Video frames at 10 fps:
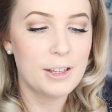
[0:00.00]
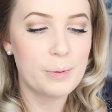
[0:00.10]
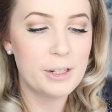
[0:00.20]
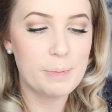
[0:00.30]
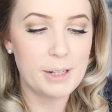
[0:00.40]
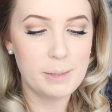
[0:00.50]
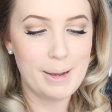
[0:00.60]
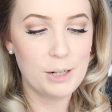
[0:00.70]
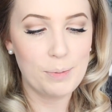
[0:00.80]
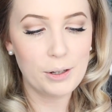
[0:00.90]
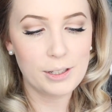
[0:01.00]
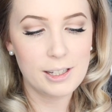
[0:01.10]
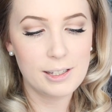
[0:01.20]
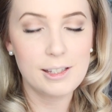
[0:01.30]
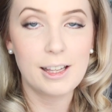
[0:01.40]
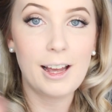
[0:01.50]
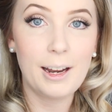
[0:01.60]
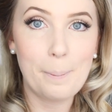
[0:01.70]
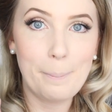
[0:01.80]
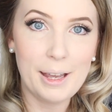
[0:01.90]
This one is by Smashbox, this is the
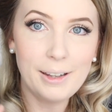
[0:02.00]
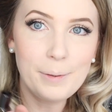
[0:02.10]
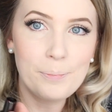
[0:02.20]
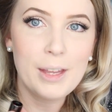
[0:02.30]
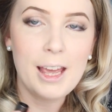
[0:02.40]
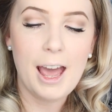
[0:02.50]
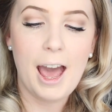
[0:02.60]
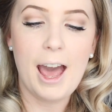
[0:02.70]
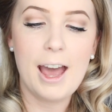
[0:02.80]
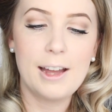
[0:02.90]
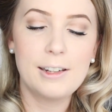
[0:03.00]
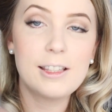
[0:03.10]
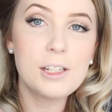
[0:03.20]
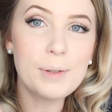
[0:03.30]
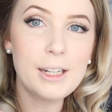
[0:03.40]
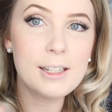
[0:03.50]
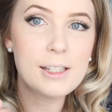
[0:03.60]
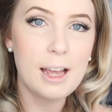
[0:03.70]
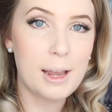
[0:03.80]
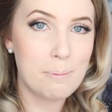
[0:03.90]
colour Bing. And this one
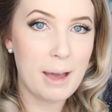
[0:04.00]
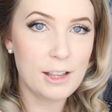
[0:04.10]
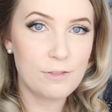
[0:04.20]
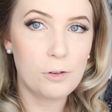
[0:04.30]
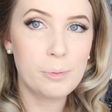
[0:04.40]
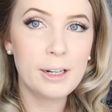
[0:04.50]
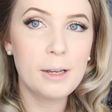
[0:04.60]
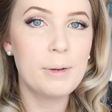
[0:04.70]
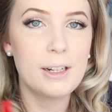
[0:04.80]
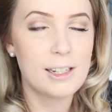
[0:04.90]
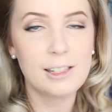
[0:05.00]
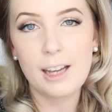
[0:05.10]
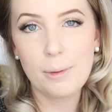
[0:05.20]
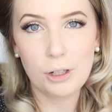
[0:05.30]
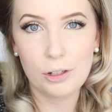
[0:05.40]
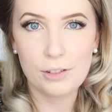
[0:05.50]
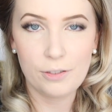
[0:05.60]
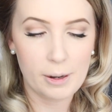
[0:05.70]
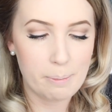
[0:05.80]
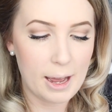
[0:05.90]
is a matte formula, but it doesn't come across
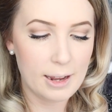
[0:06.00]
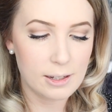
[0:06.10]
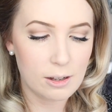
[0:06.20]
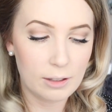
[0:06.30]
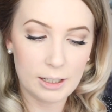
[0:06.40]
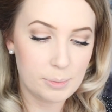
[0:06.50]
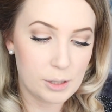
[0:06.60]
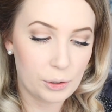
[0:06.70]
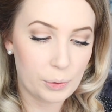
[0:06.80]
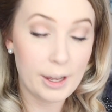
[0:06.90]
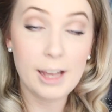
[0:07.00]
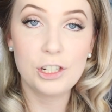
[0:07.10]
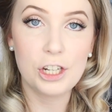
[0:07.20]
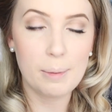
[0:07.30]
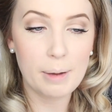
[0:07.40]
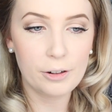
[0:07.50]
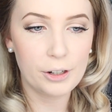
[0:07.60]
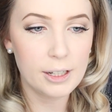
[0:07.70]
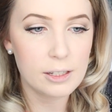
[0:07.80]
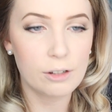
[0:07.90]
very matte on the lips at all. It has shea butter
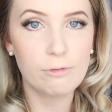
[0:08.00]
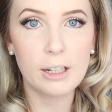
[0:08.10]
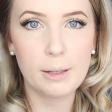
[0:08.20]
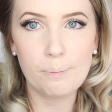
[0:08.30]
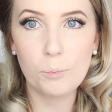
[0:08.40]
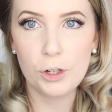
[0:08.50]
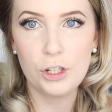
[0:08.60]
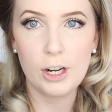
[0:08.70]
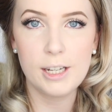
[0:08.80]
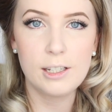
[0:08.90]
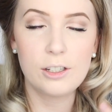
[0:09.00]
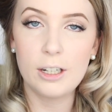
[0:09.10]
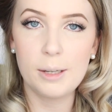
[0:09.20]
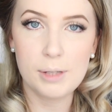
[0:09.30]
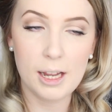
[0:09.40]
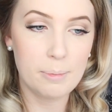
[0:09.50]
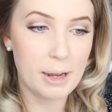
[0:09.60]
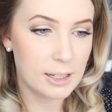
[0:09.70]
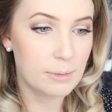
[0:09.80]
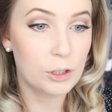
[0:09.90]
in it, so it really moisturizes your lips and
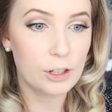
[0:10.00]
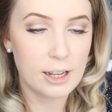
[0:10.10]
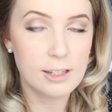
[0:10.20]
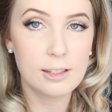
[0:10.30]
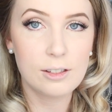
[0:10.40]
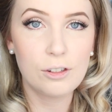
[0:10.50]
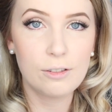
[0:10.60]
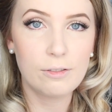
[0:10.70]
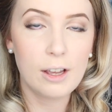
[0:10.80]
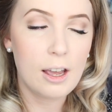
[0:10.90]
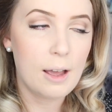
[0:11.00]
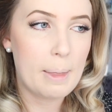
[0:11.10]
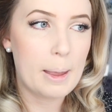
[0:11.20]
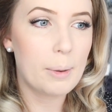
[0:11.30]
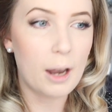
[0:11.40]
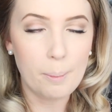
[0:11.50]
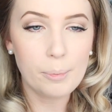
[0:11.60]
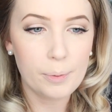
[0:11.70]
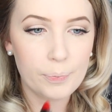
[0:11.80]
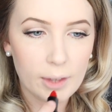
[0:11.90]
makes them look nice and sort of plump